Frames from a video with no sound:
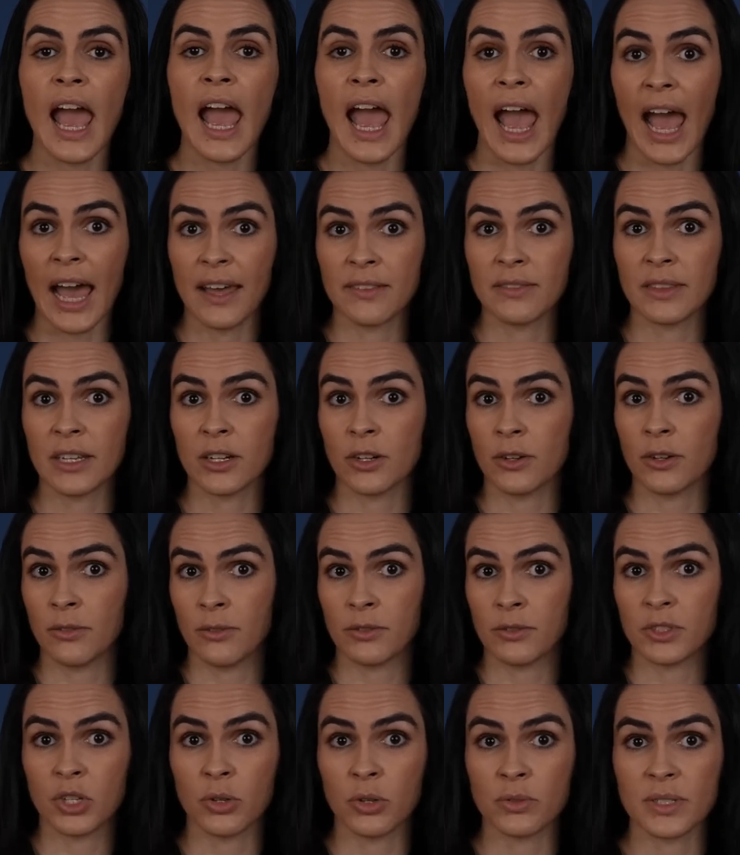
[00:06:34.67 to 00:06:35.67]
and their
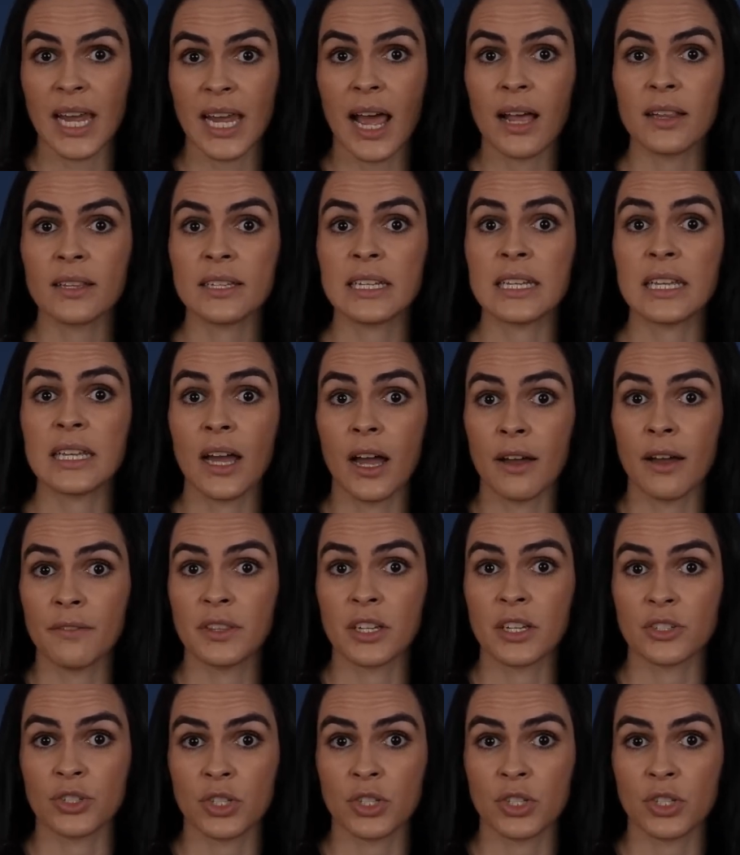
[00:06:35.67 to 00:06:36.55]
totality of their